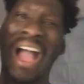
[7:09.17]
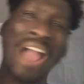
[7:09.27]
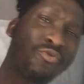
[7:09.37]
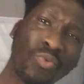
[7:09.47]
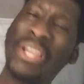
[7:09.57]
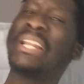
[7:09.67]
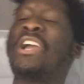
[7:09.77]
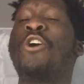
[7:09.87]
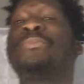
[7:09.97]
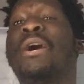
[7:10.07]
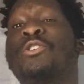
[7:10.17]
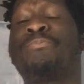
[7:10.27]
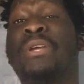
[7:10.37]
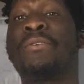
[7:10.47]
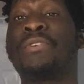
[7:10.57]
I really hope that was
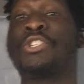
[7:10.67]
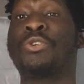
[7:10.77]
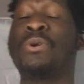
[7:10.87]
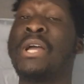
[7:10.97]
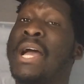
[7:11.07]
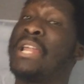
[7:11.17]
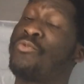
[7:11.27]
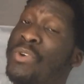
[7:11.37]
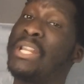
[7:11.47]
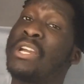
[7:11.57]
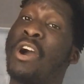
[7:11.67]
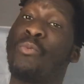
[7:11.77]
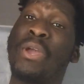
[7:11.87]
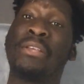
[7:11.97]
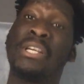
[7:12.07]
beneficial, and I really can't
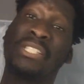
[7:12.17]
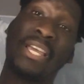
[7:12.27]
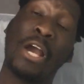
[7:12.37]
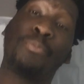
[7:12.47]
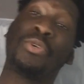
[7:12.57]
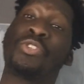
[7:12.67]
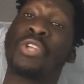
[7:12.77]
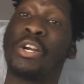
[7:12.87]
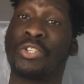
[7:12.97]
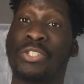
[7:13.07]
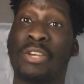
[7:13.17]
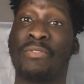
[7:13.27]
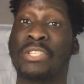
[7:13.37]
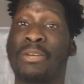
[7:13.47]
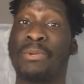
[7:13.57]
wait to help you start your
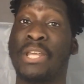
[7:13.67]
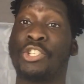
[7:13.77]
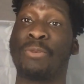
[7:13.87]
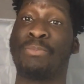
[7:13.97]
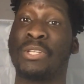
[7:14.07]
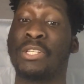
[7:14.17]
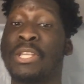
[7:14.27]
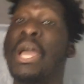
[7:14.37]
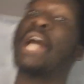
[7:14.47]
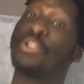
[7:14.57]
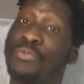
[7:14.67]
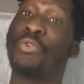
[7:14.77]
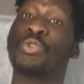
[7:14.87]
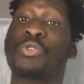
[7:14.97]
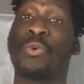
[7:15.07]
service accommodation business. I look
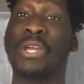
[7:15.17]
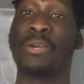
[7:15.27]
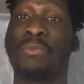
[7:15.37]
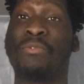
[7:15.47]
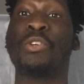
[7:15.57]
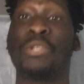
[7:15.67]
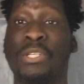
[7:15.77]
forward to working with you.